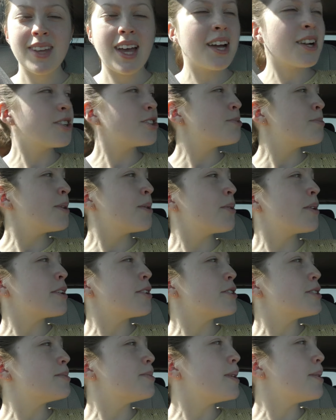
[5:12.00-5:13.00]
I could be
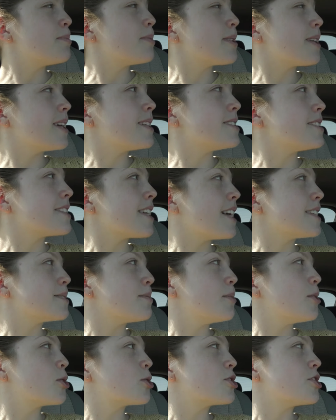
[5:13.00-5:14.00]
one of those people that just has
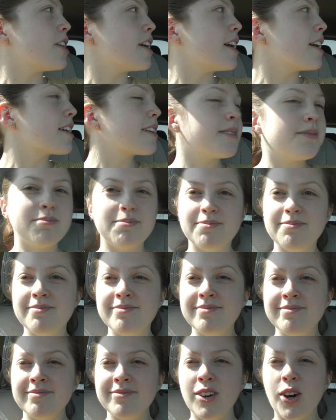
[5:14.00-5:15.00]
a
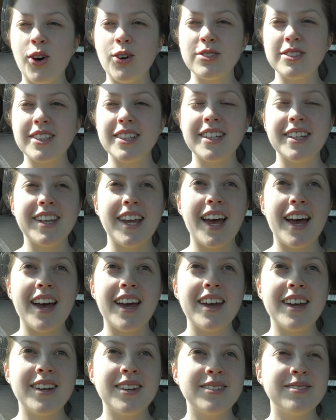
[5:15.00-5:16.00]
milkshake, calls it a
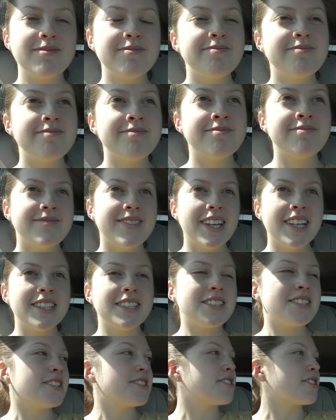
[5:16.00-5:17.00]
day,
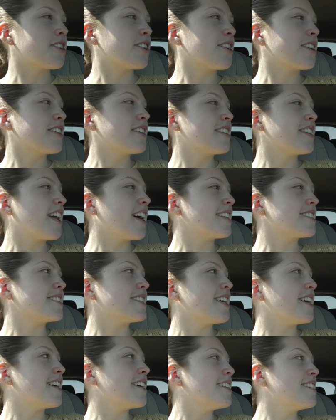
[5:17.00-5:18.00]
eats dessert, and that's
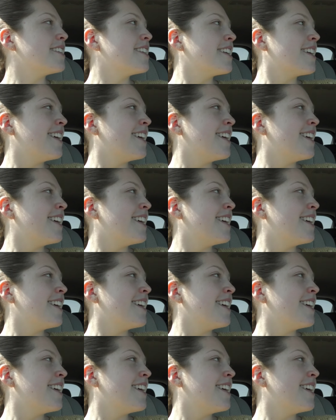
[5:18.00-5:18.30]
it.